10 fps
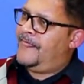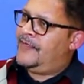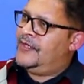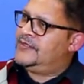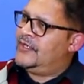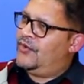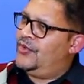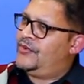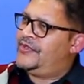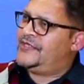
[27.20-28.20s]
things that all
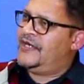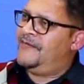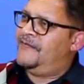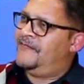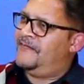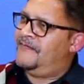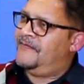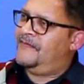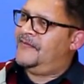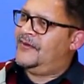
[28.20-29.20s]
look the same.
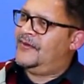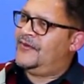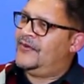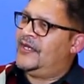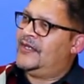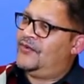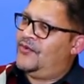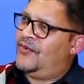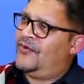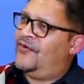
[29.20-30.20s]
You know, you get it
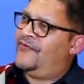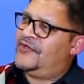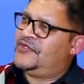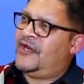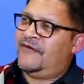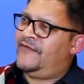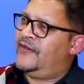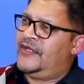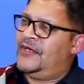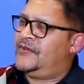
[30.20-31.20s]
all off the shelf
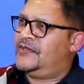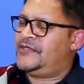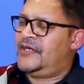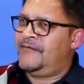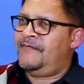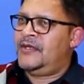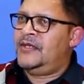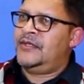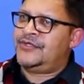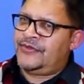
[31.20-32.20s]
and they look the same,
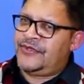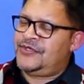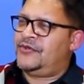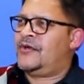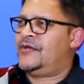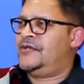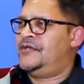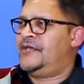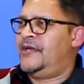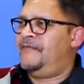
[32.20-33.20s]
so they should cost the
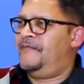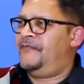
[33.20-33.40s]
same.